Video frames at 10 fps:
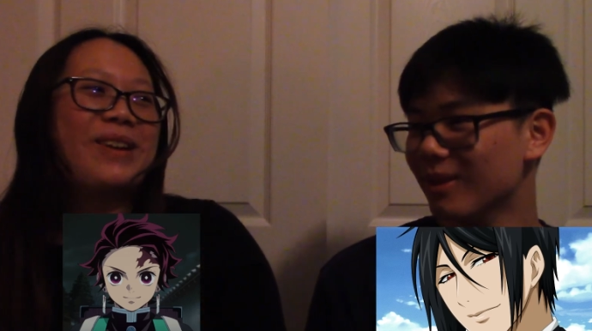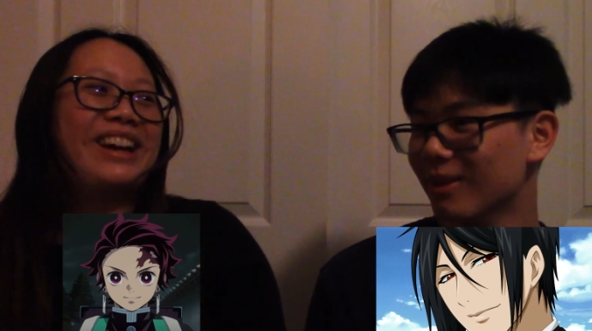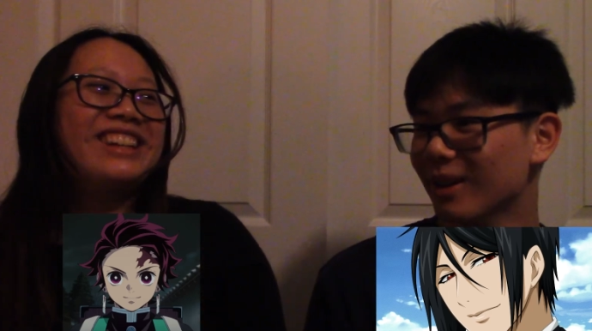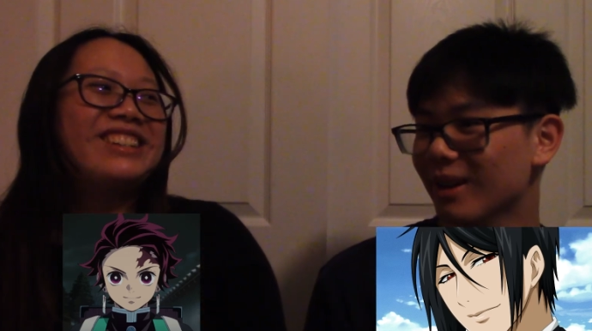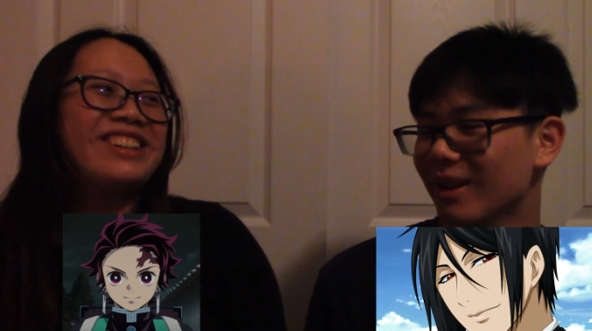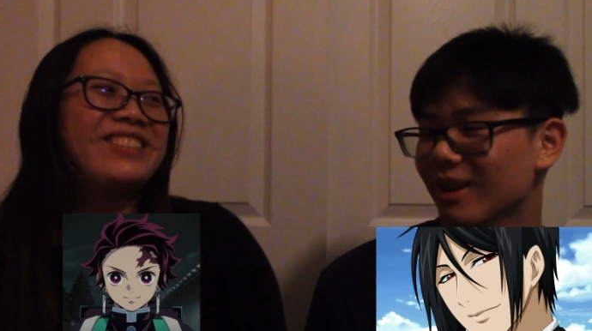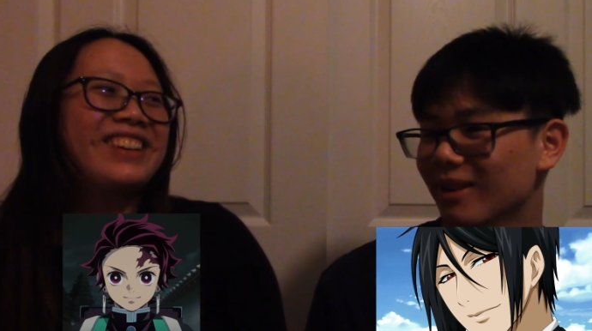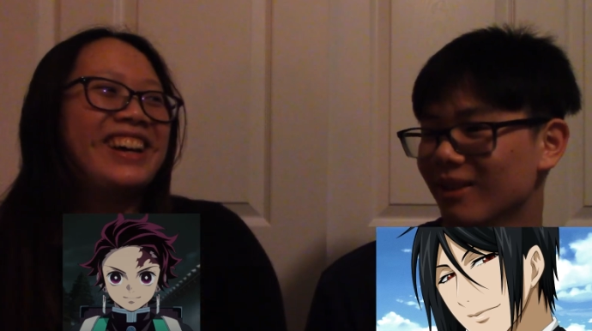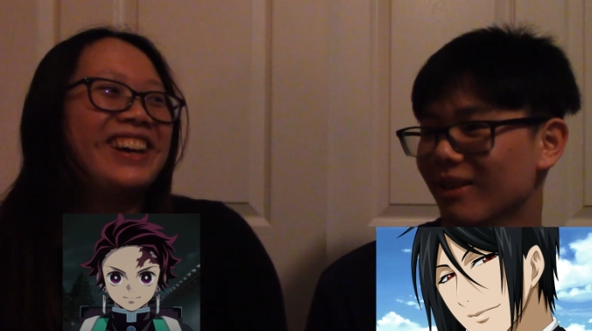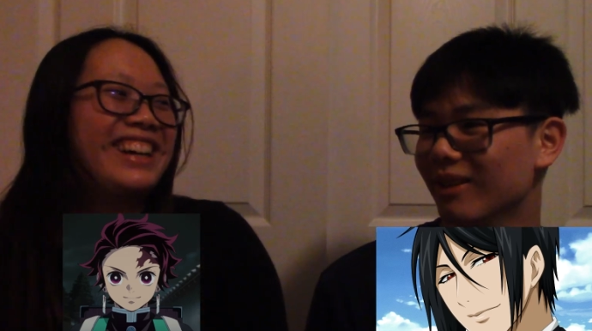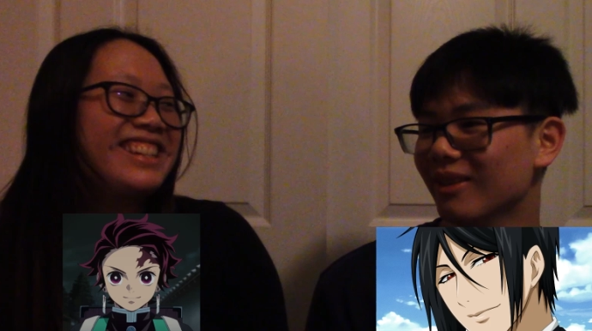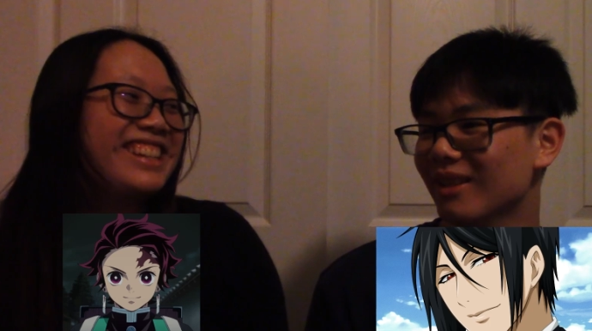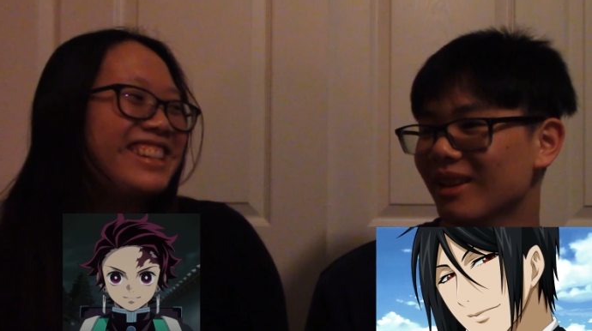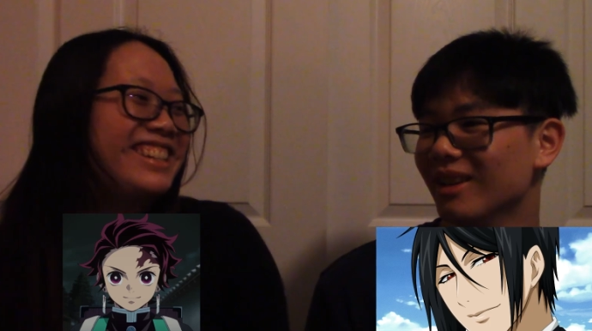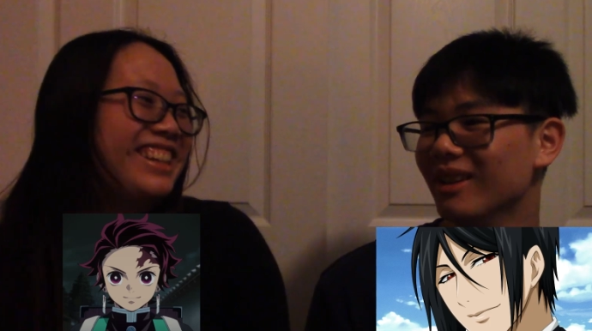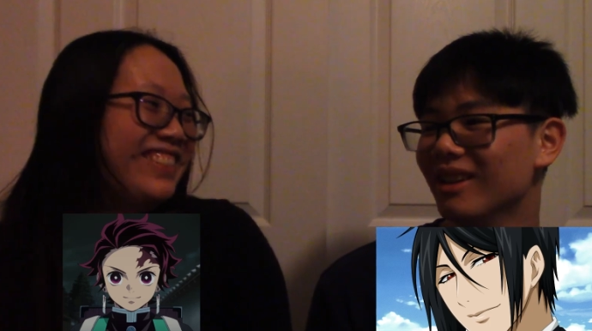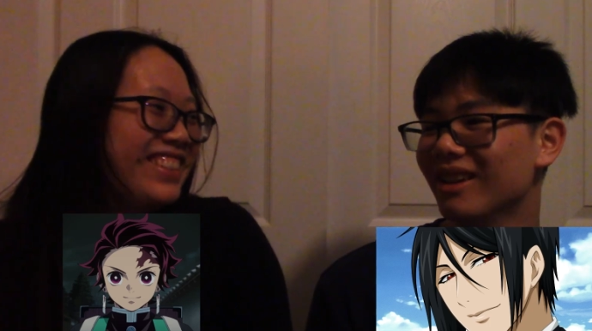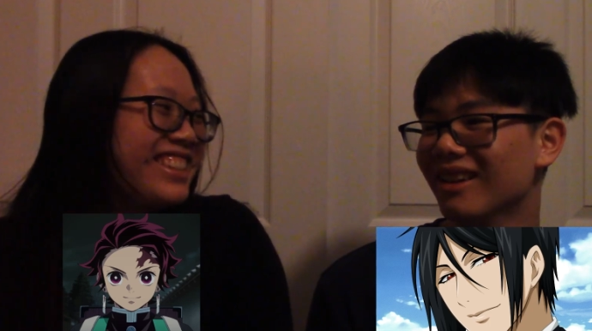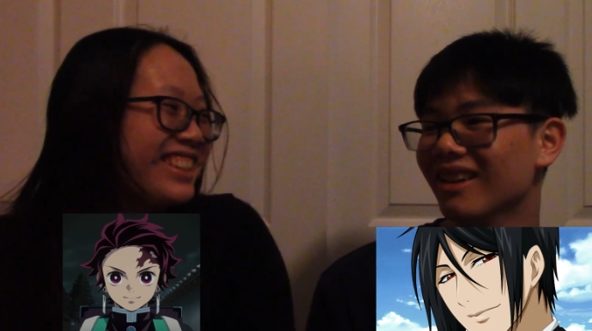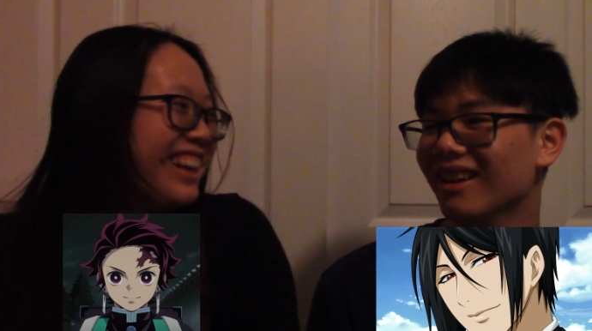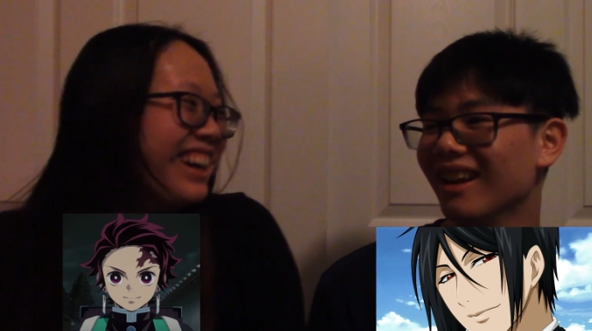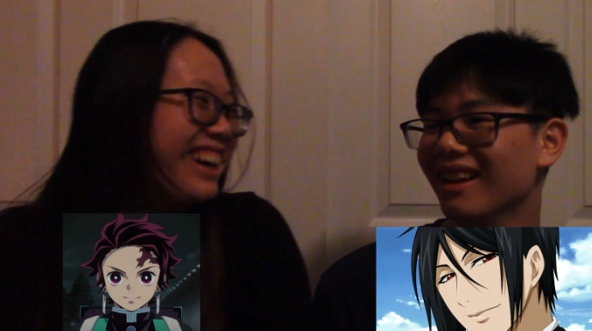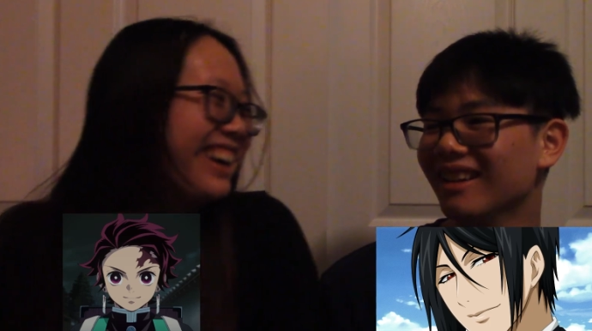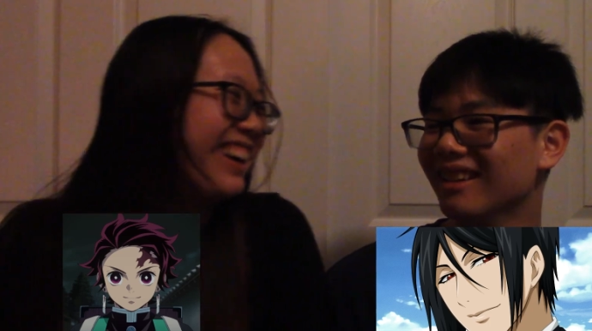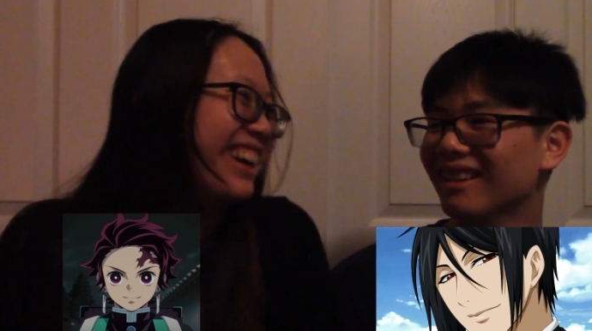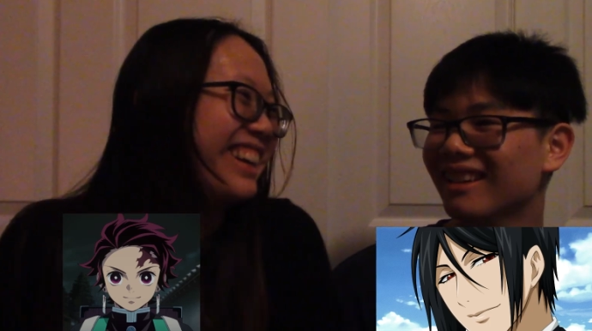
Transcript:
Speaker 1: win just because it's Demon Slayer and